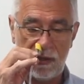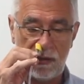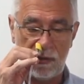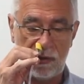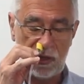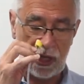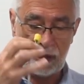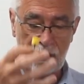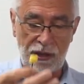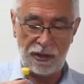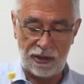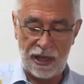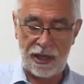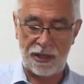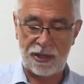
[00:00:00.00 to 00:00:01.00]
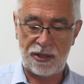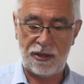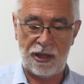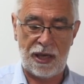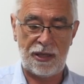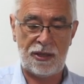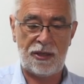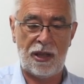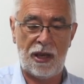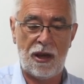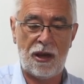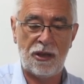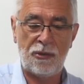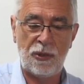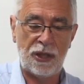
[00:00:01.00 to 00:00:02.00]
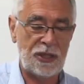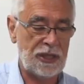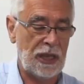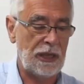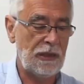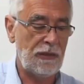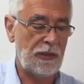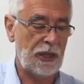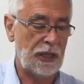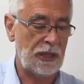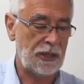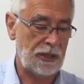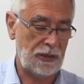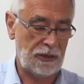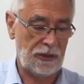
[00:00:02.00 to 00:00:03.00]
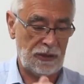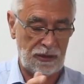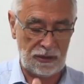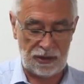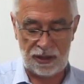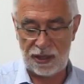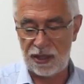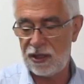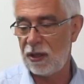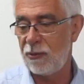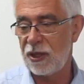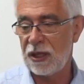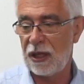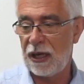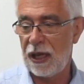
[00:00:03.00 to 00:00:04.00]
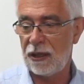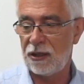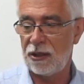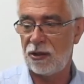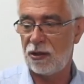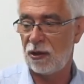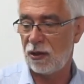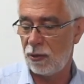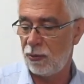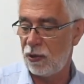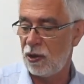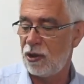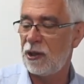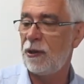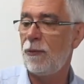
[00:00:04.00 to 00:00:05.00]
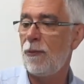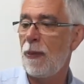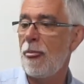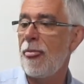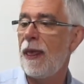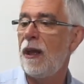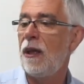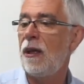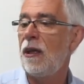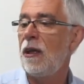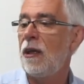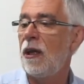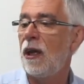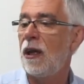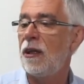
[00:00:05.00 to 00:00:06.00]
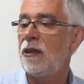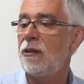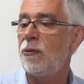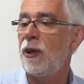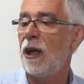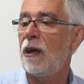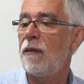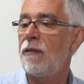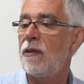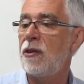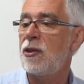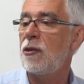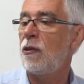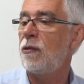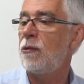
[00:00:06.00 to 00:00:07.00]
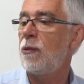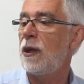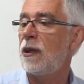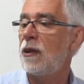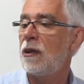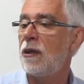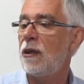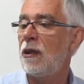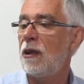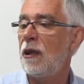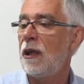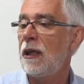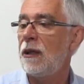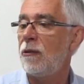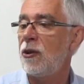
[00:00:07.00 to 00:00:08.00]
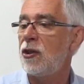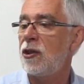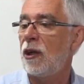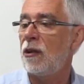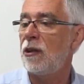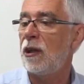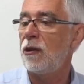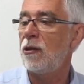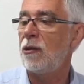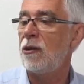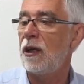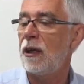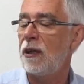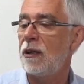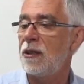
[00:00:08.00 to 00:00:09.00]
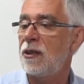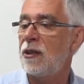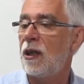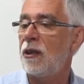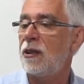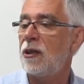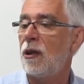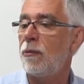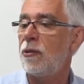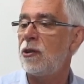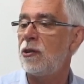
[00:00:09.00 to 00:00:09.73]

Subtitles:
So generally that's the hardware side of things. The system is connected to a computer, and we have the software, which I'll now start up